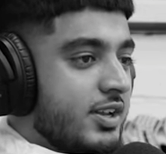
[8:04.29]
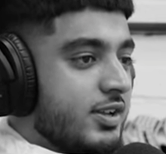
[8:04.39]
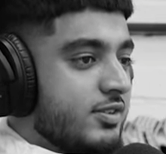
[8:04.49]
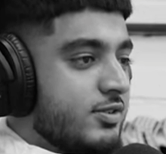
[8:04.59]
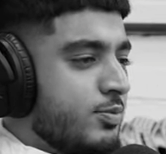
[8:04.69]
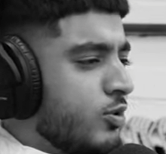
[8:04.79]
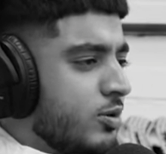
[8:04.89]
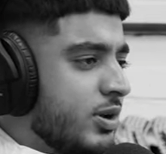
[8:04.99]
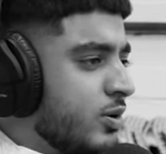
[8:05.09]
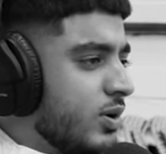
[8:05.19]
He's
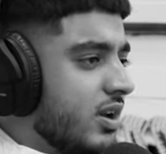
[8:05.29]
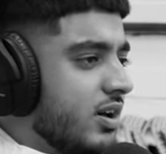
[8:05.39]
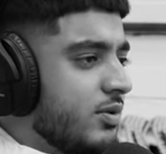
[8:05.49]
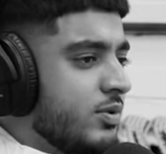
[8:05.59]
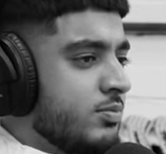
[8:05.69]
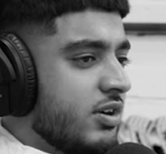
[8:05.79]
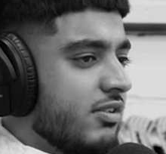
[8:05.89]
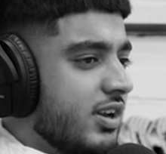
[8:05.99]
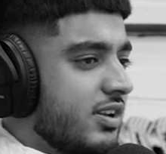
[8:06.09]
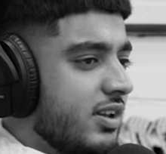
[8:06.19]
supported me quite a lot with my
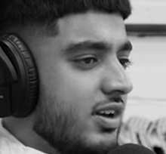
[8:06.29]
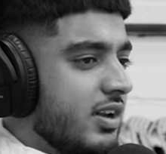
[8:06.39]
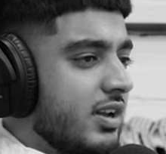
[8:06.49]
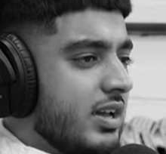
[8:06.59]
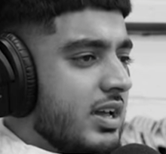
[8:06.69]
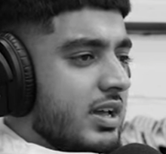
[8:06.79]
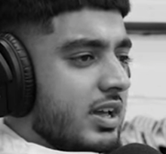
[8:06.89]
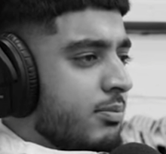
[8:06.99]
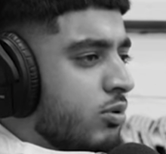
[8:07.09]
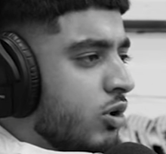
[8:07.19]
cricketing and
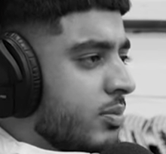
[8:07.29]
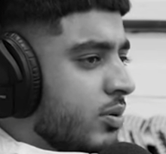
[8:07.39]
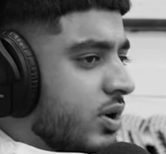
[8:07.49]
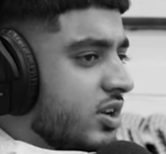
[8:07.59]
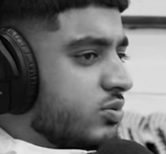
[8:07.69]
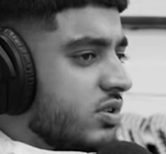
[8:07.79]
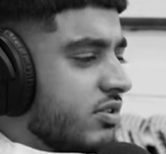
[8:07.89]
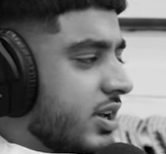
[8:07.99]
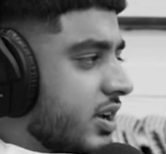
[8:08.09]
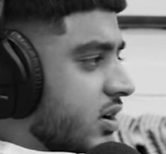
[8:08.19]
employment wise with
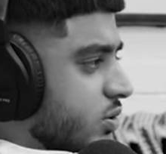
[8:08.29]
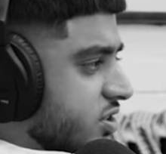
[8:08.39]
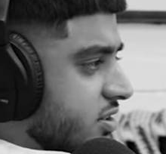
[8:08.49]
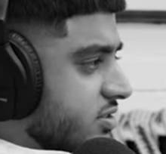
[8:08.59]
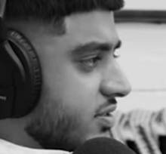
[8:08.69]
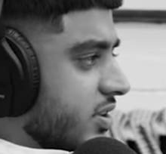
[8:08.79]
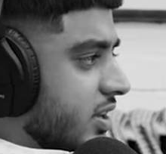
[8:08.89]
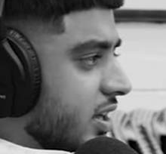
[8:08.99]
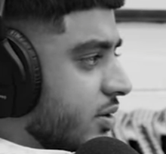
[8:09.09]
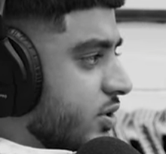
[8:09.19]
cricket coaching and stuff
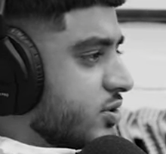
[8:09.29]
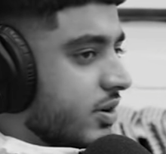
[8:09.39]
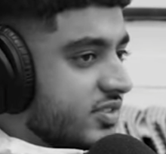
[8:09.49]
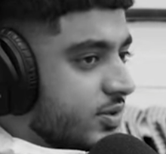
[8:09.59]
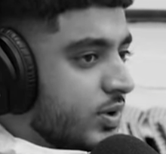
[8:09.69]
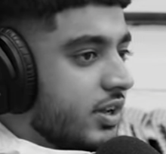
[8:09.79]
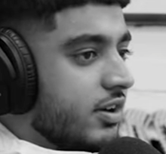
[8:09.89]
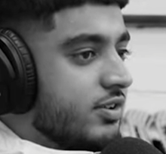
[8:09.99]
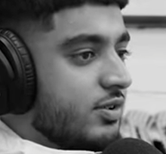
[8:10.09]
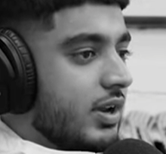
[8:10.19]
like that, which obviously we'll
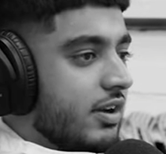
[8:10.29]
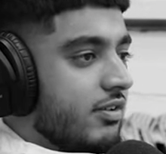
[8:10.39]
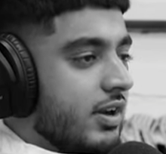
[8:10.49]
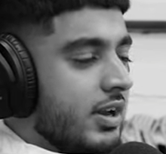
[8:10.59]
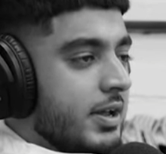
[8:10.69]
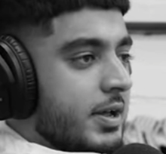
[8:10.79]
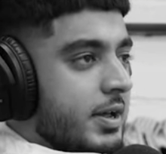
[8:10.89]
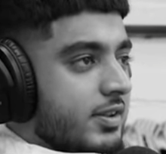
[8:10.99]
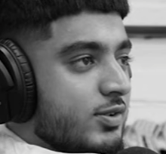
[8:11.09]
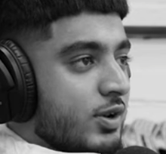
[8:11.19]
get onto later on.
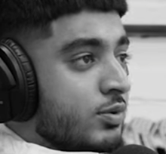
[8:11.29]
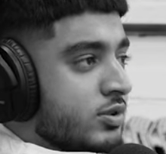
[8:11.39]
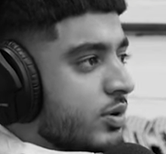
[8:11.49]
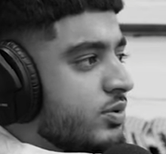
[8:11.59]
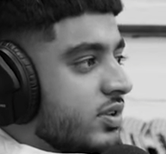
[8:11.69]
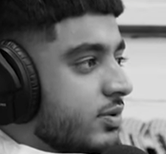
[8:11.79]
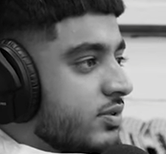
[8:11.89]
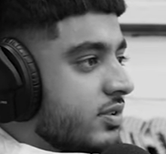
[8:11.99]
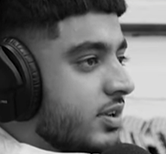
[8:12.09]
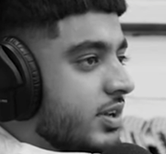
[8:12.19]
So it was
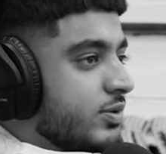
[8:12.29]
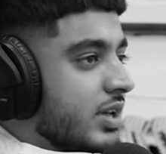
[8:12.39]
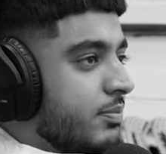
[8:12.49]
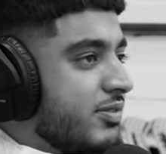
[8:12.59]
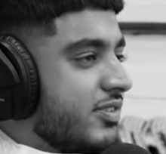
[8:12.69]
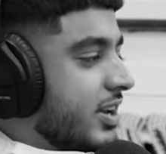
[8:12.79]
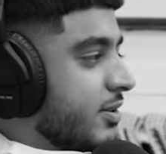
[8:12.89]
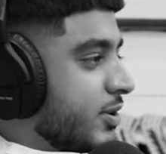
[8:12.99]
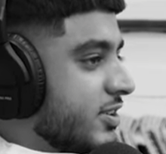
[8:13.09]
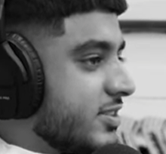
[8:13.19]
a happy
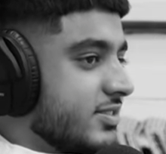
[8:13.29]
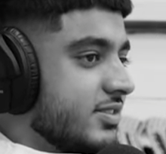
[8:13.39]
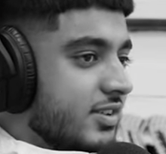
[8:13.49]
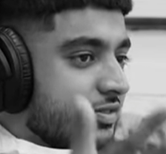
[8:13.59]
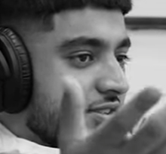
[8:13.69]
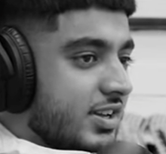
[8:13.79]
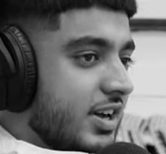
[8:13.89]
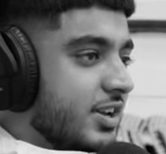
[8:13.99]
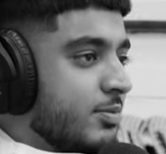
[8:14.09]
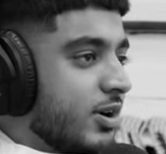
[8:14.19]
feeling because obviously
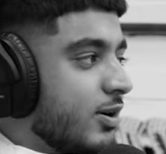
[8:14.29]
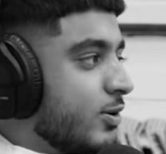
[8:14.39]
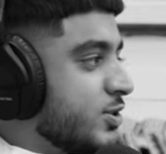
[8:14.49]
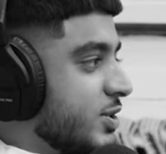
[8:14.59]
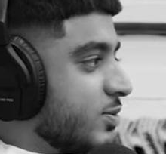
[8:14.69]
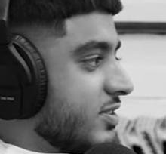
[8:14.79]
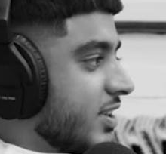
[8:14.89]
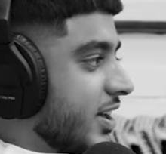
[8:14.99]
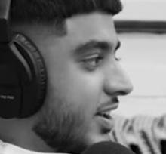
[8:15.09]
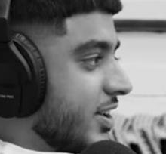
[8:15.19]
Kadir, my coach, he was
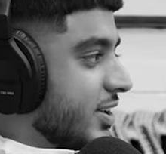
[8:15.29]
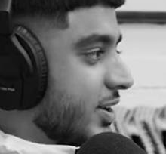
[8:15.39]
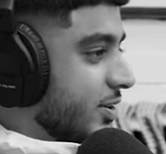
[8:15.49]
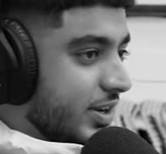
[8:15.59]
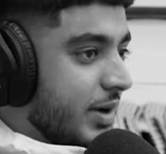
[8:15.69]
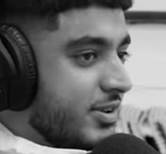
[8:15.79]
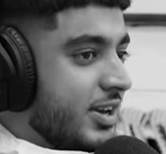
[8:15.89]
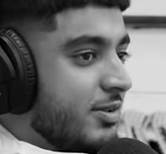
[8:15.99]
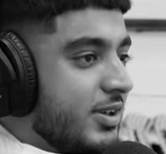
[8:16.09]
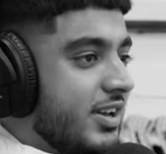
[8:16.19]
there
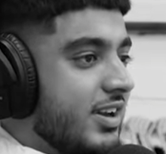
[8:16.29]
captaining me.